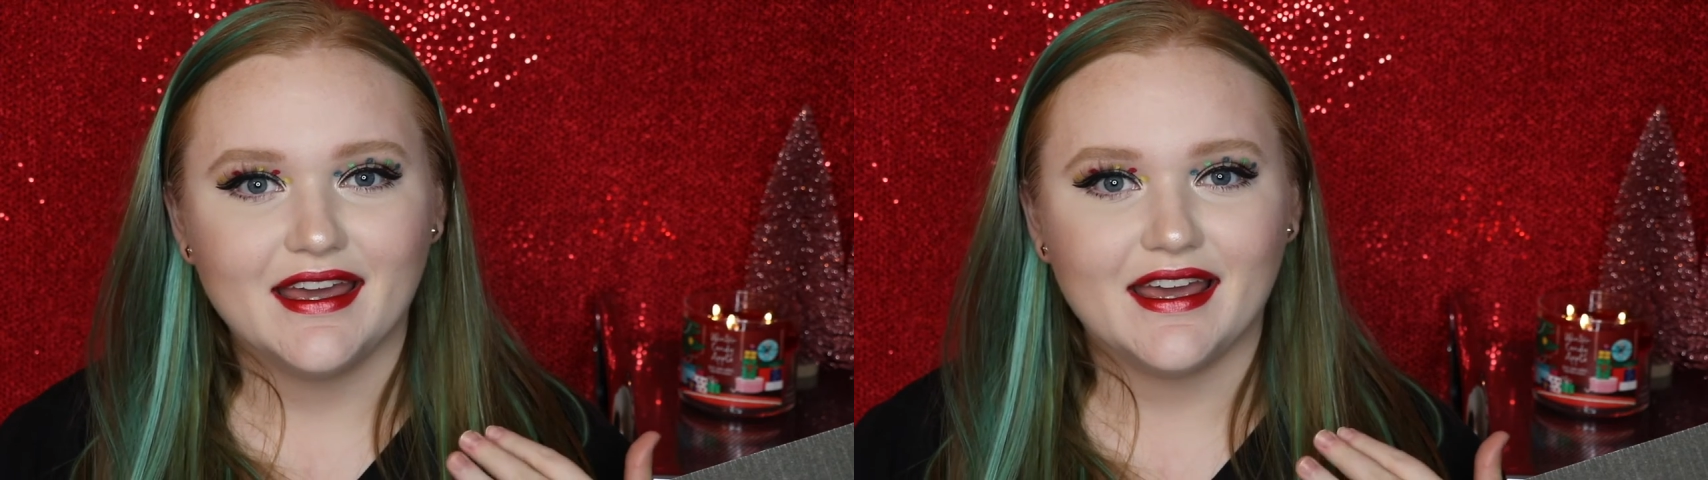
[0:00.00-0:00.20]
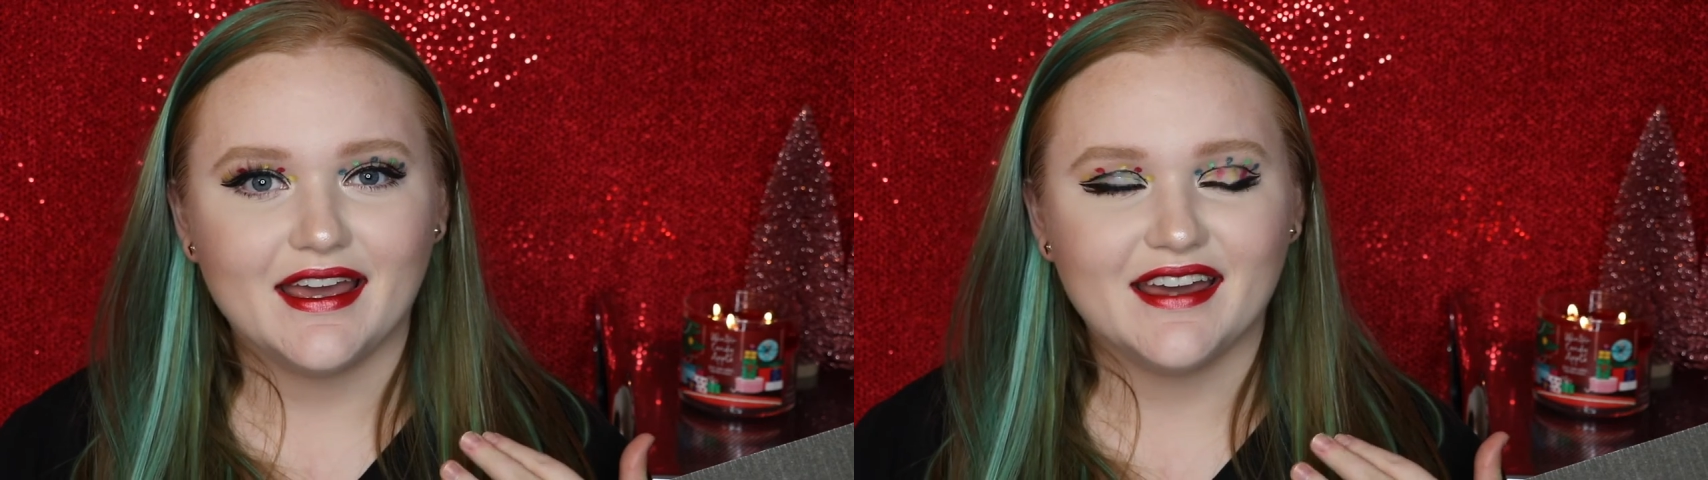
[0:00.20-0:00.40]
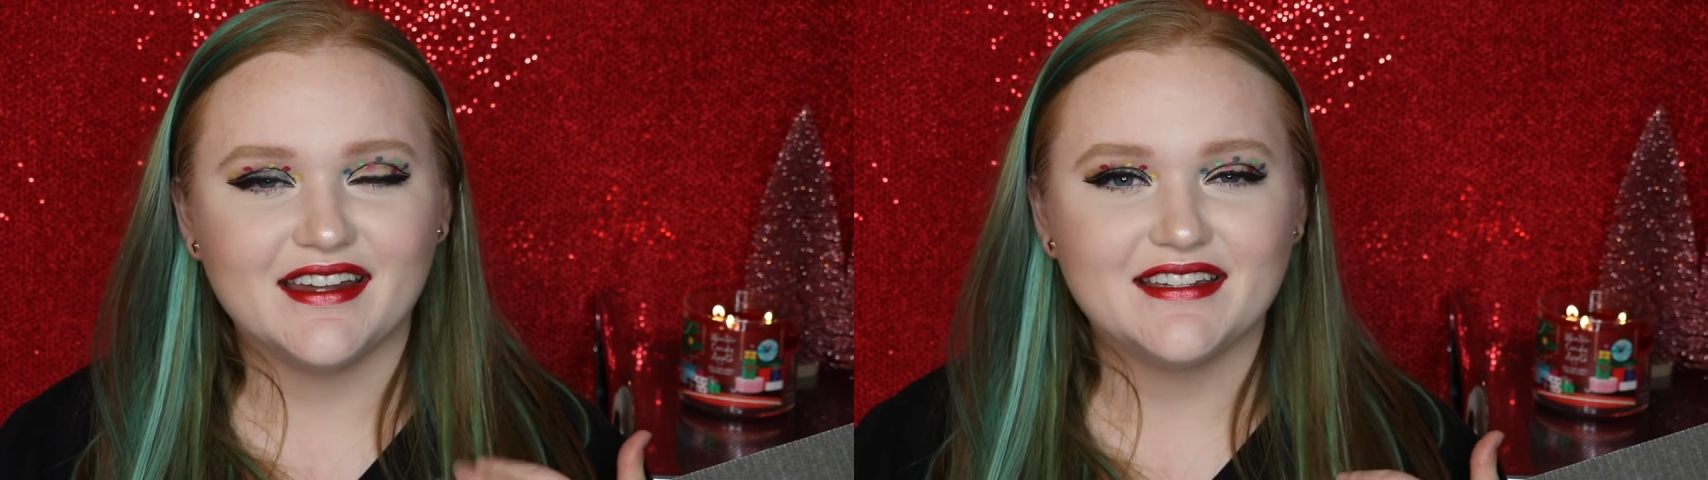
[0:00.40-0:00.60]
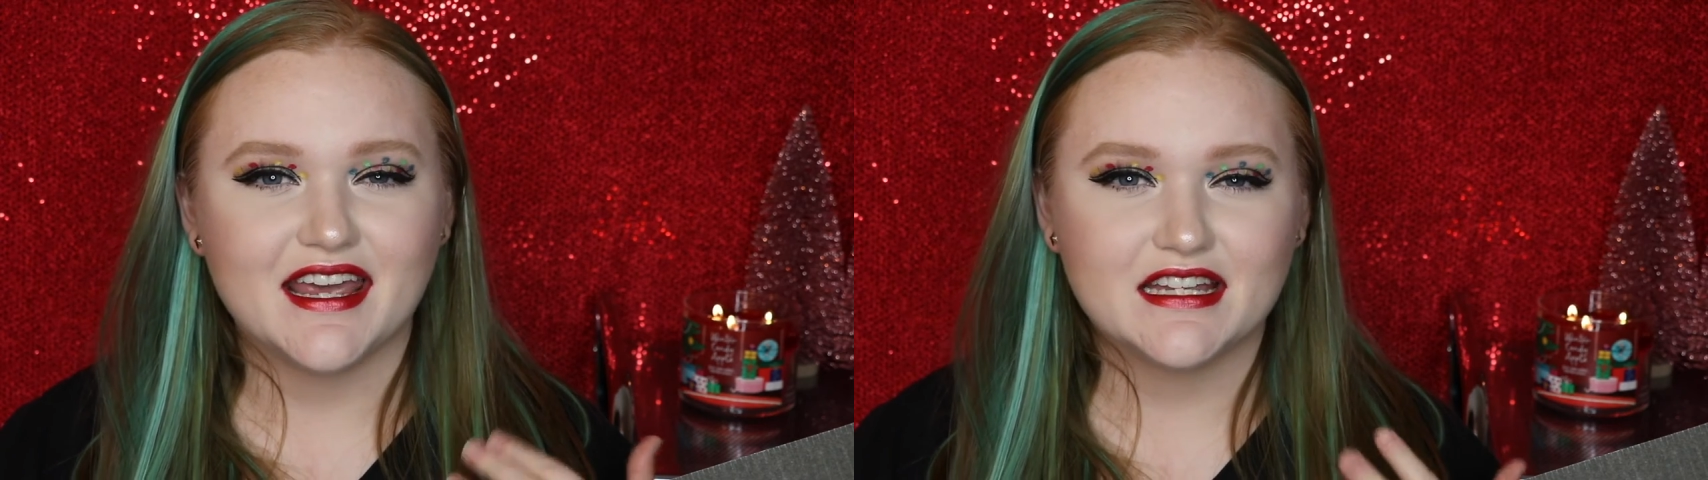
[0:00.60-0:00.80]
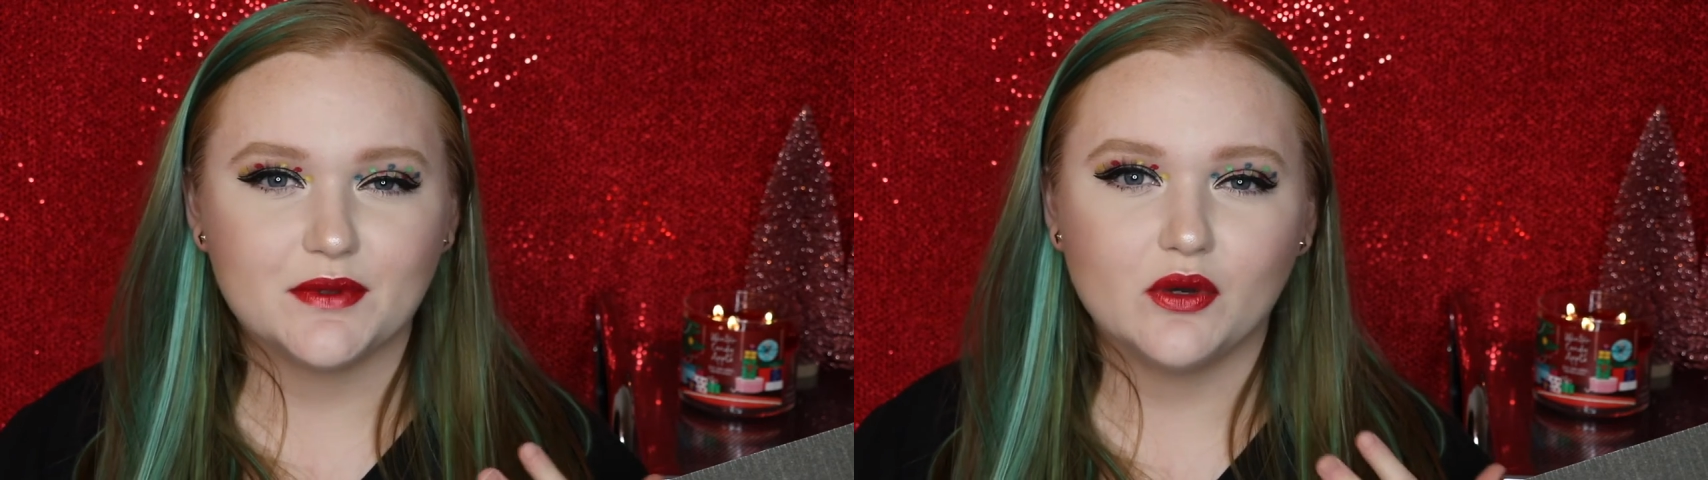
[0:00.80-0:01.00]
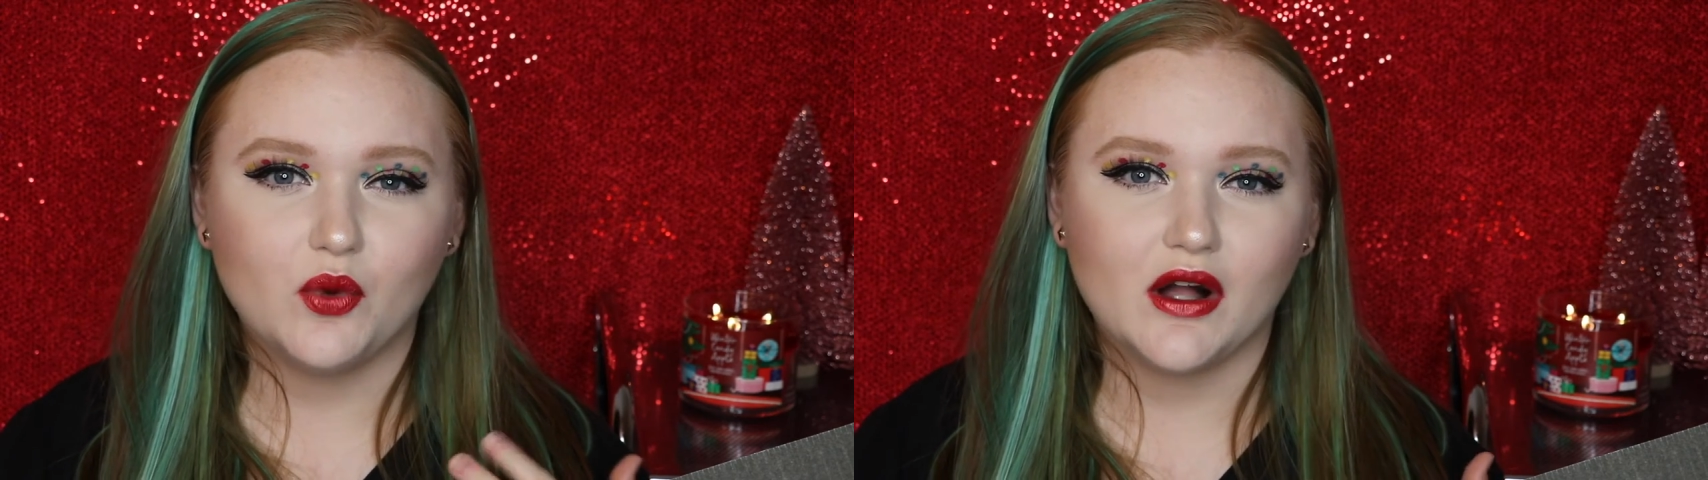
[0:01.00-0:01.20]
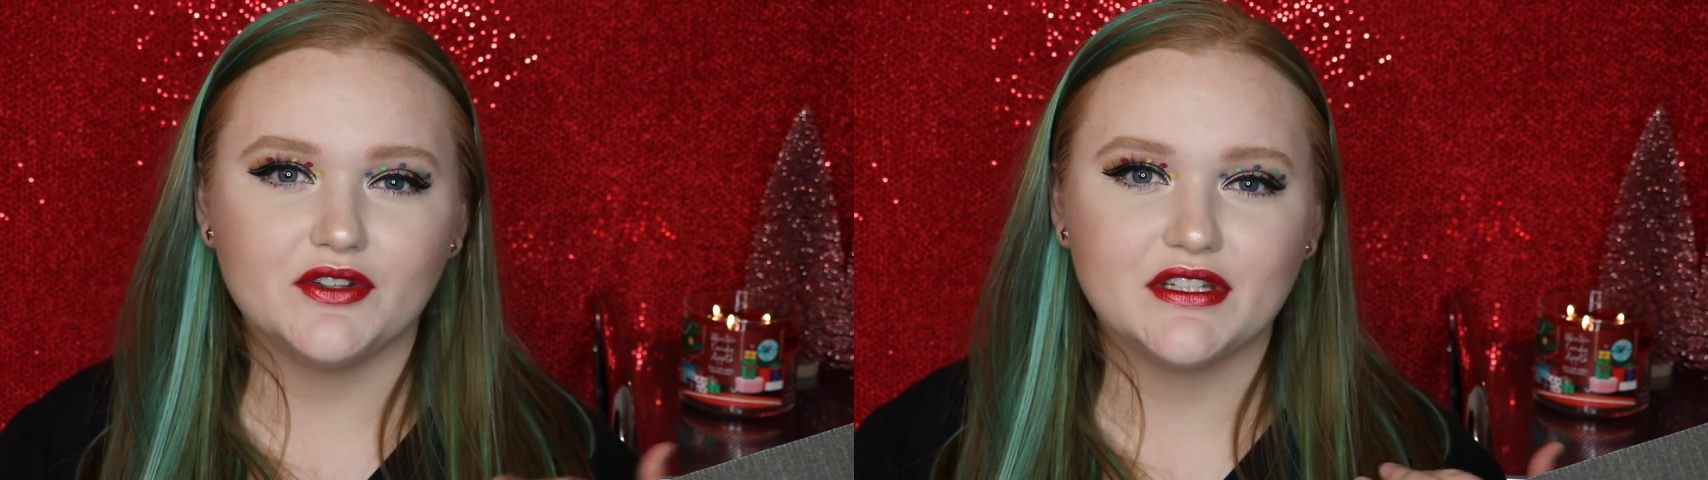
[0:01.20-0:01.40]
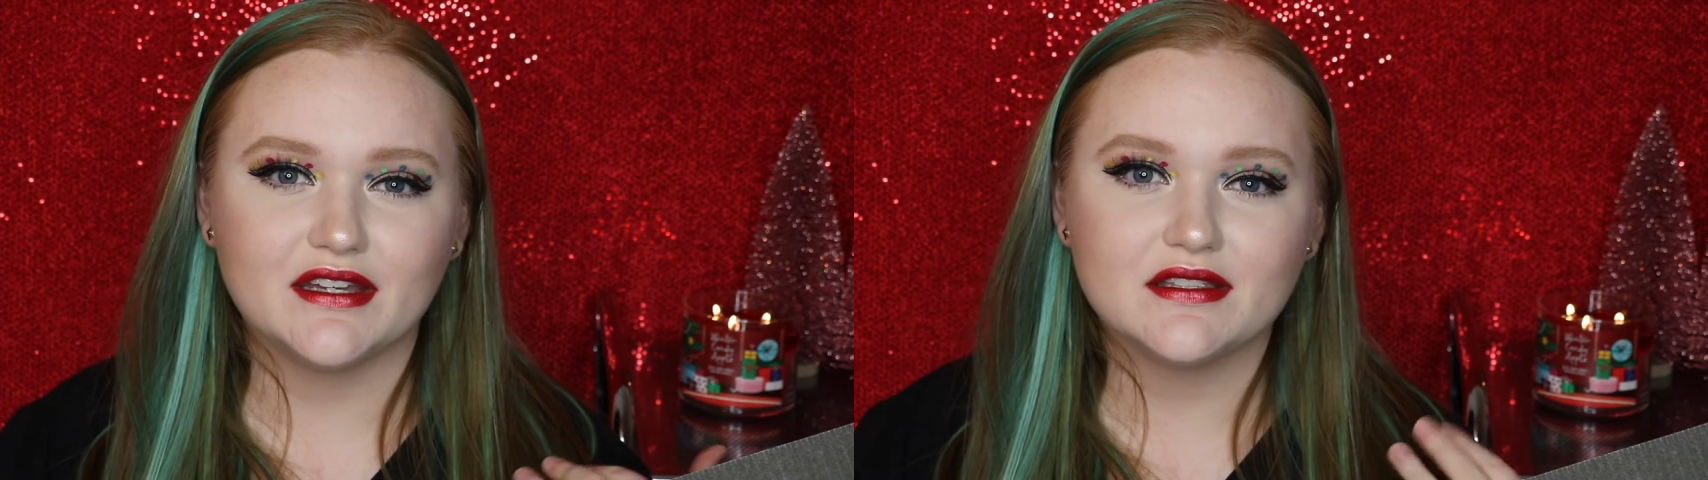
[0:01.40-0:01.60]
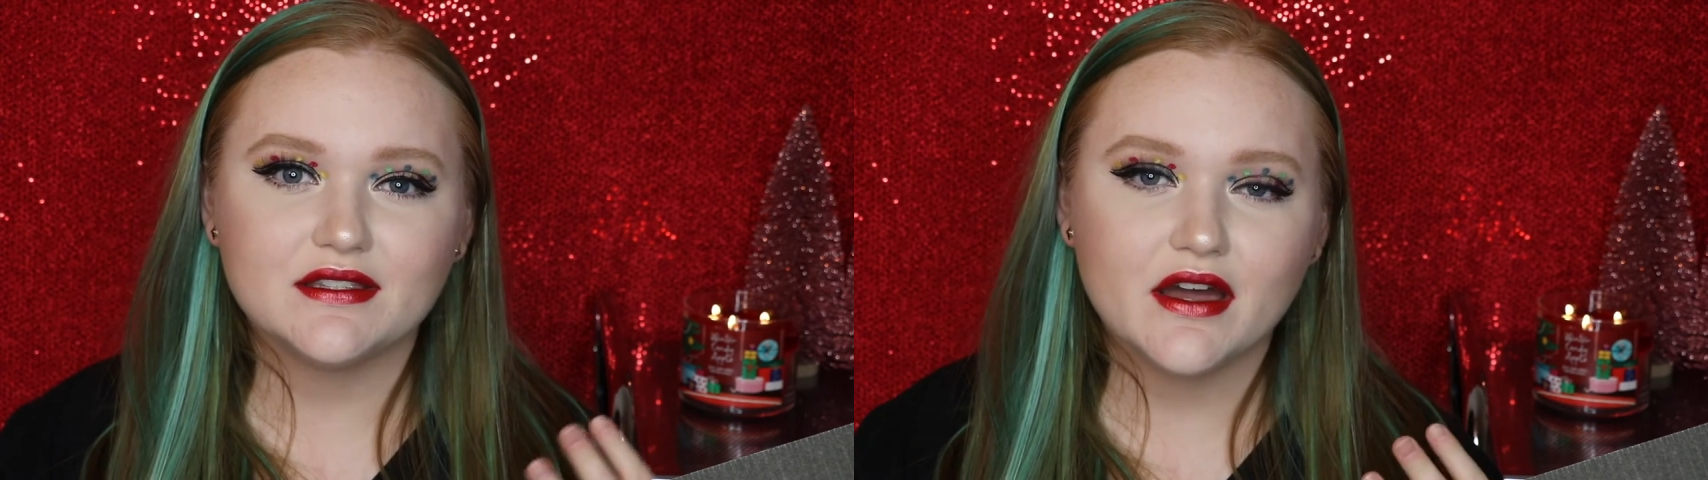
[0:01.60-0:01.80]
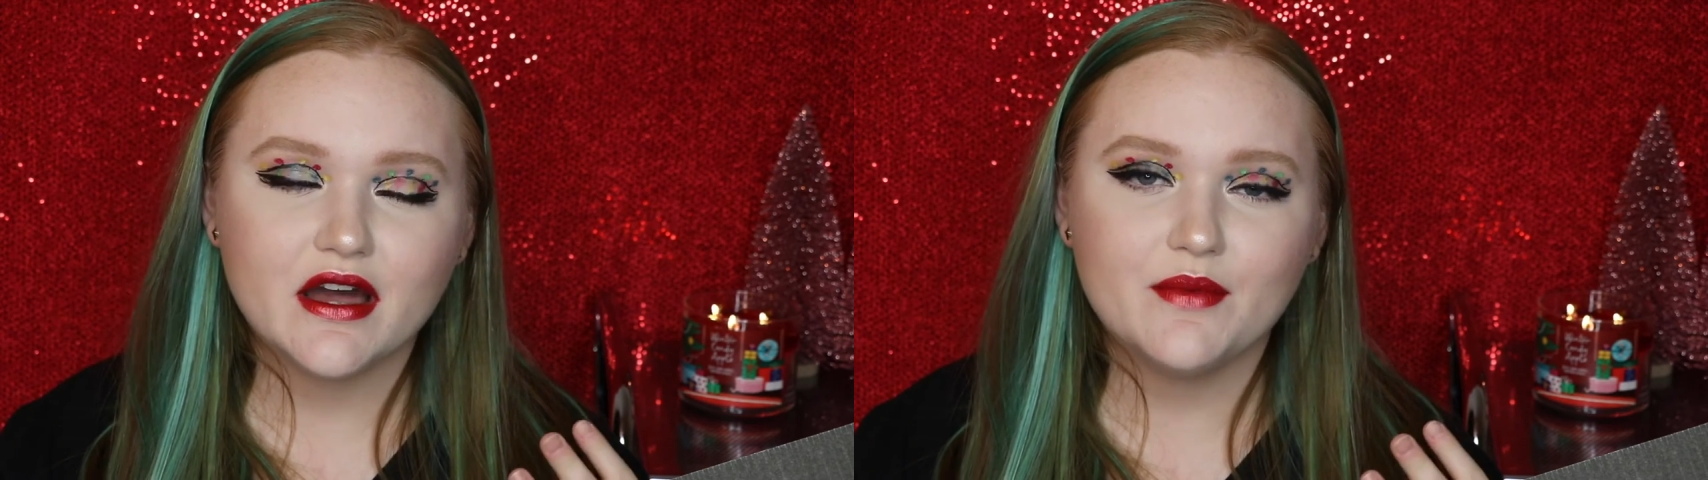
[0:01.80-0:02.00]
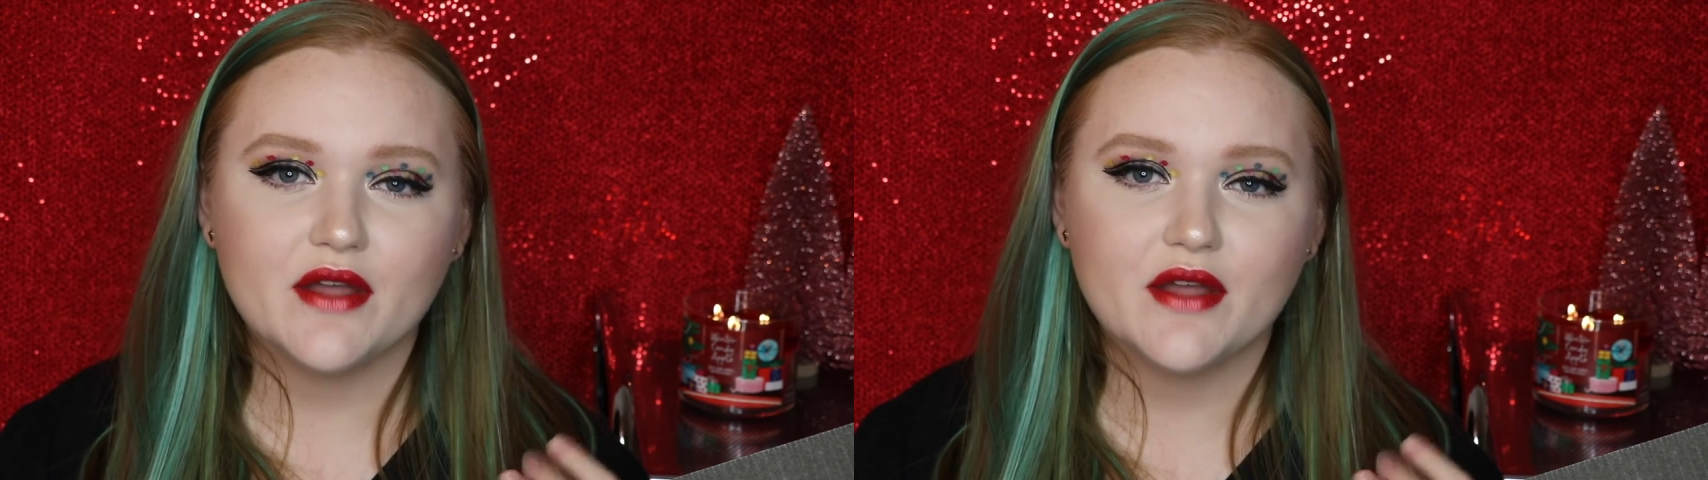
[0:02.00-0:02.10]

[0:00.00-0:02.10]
And it takes me a while to get some,